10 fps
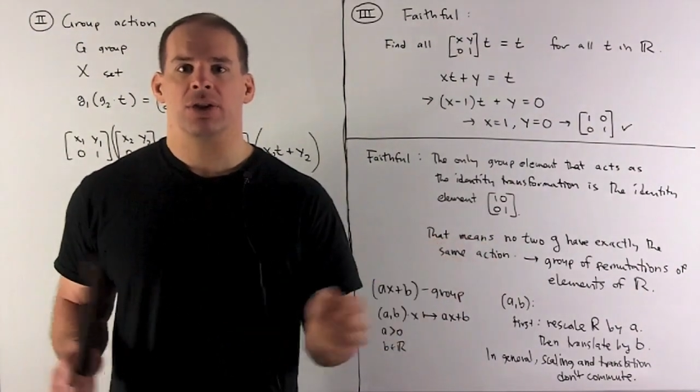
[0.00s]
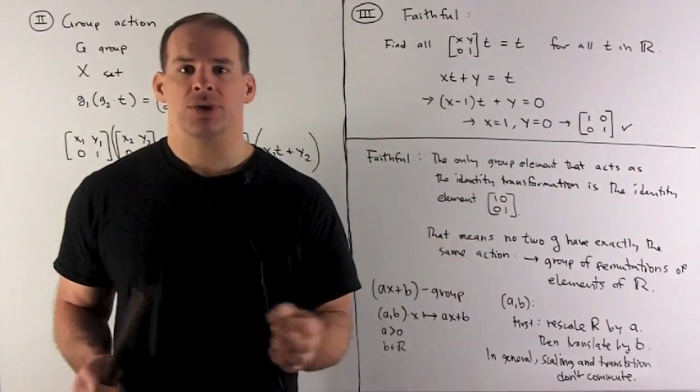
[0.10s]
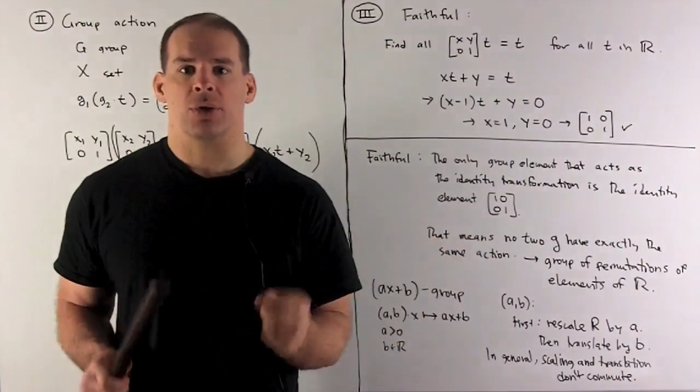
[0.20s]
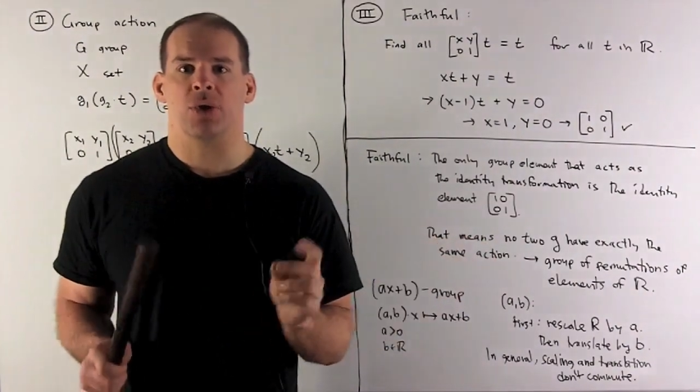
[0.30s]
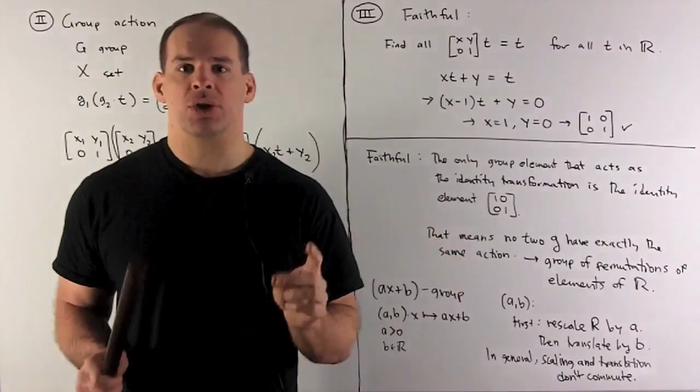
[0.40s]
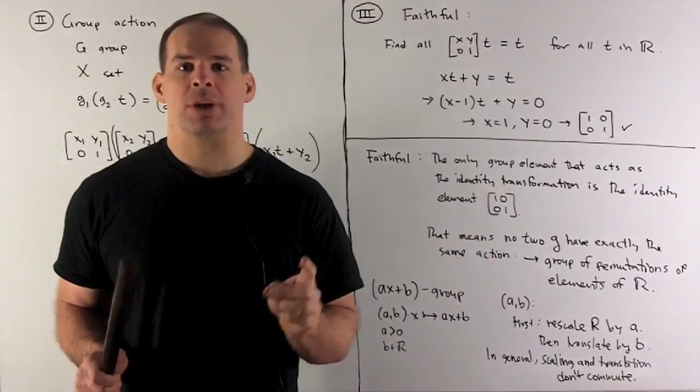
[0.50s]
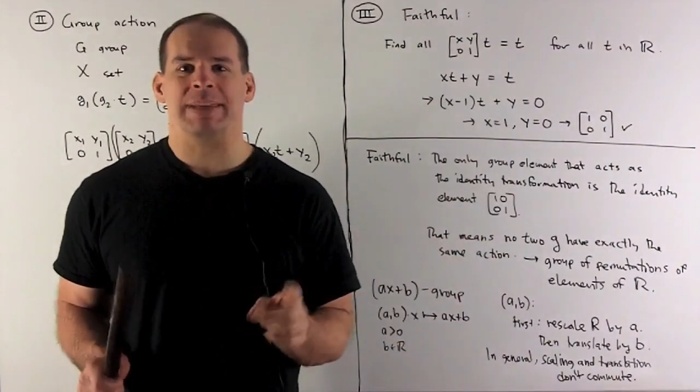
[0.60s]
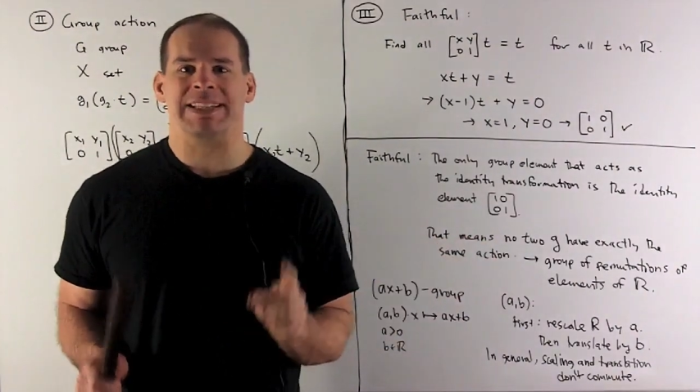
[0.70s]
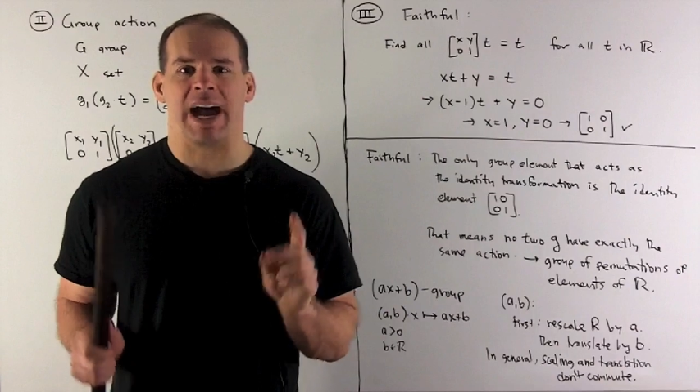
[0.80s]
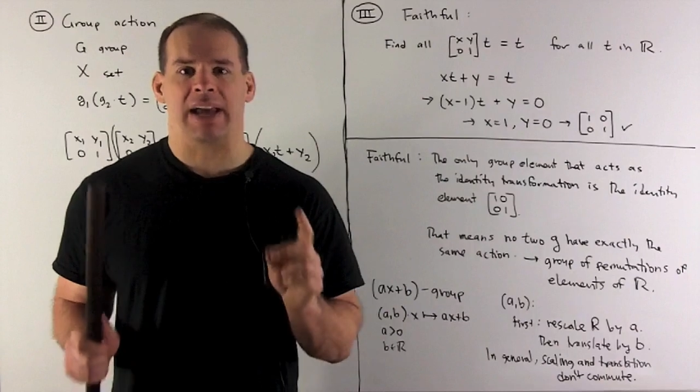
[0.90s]
So those are gonna
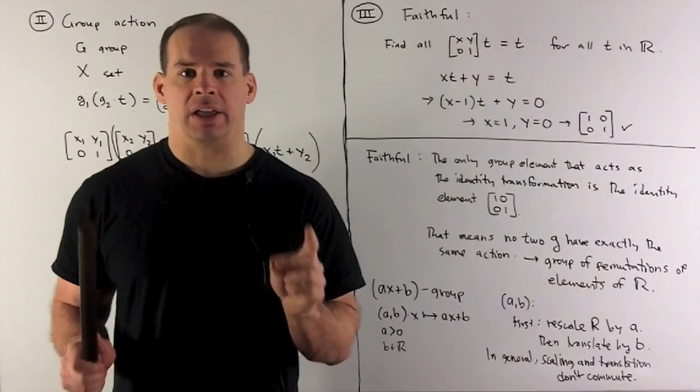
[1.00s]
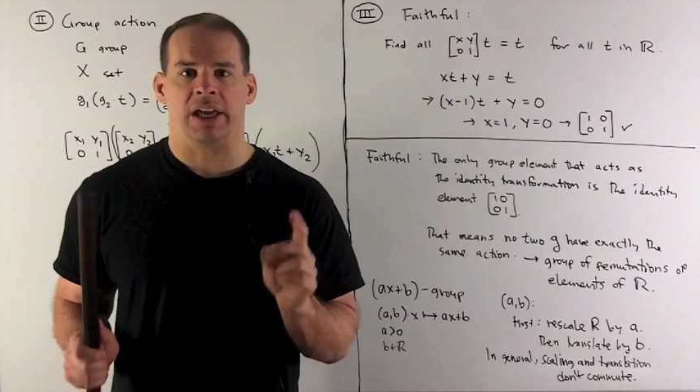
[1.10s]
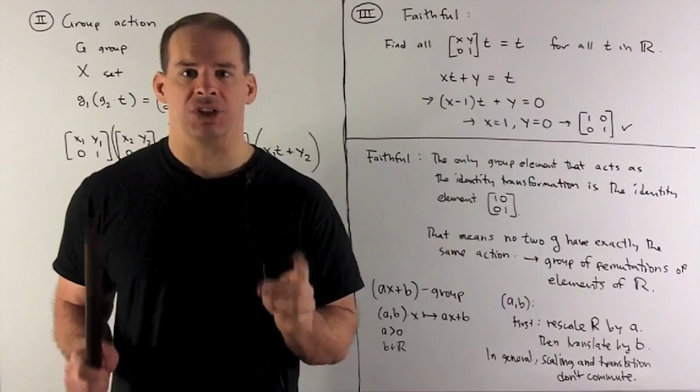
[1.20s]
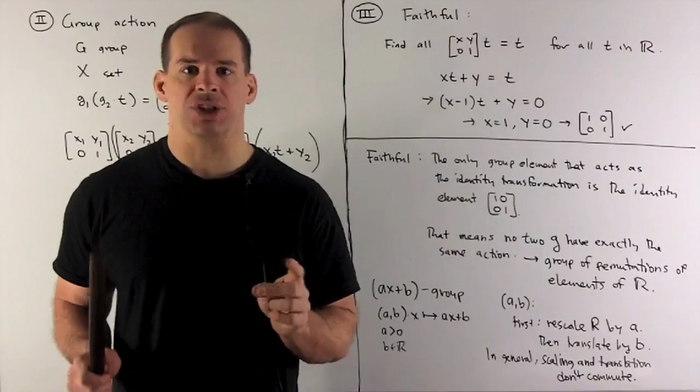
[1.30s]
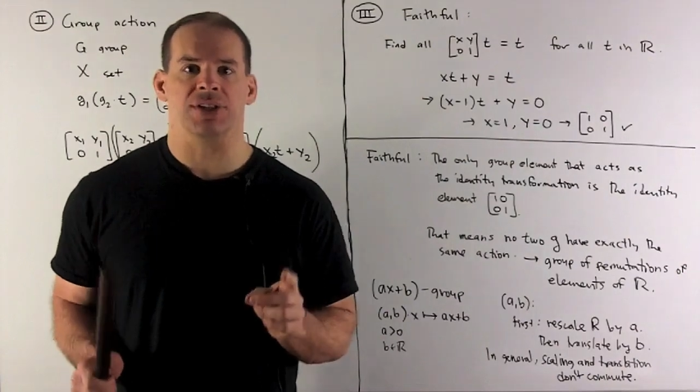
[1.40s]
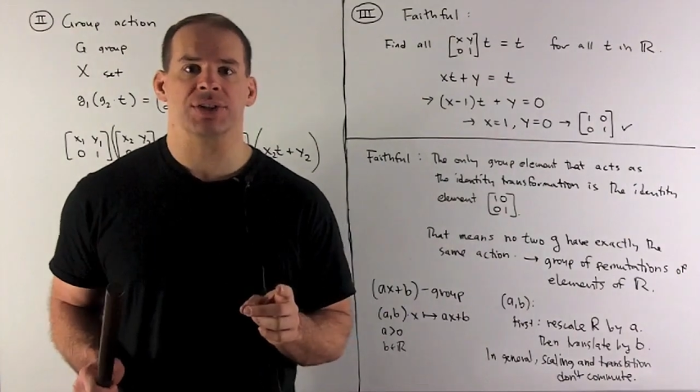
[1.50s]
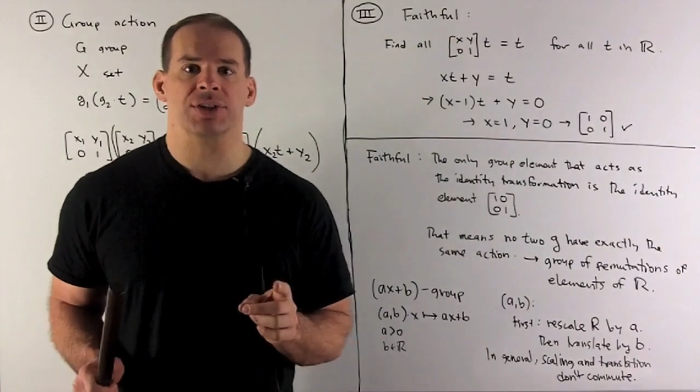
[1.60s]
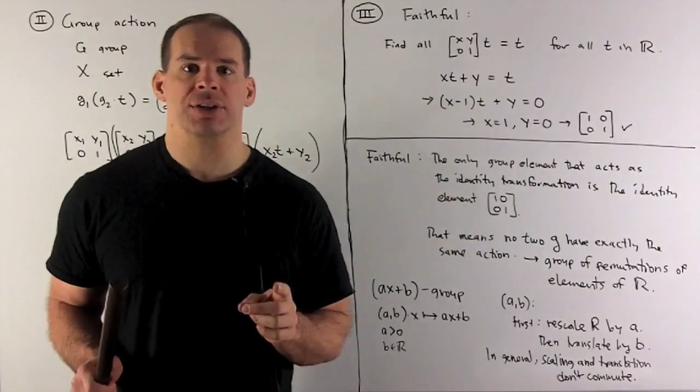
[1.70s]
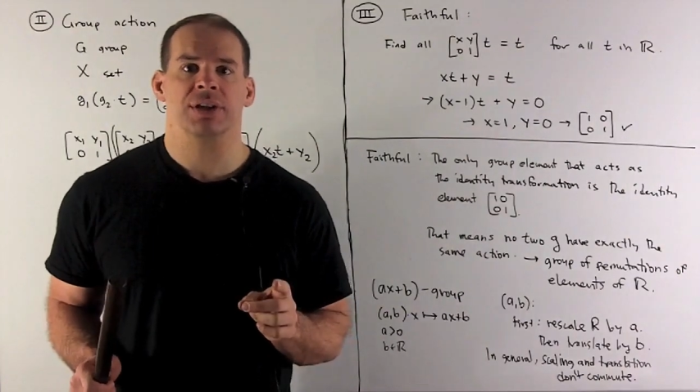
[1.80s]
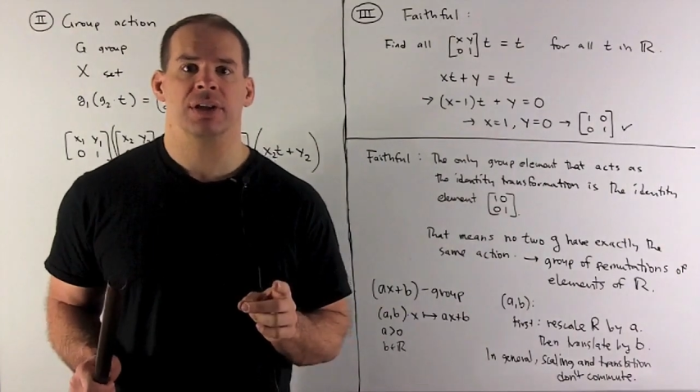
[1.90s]
be dilations.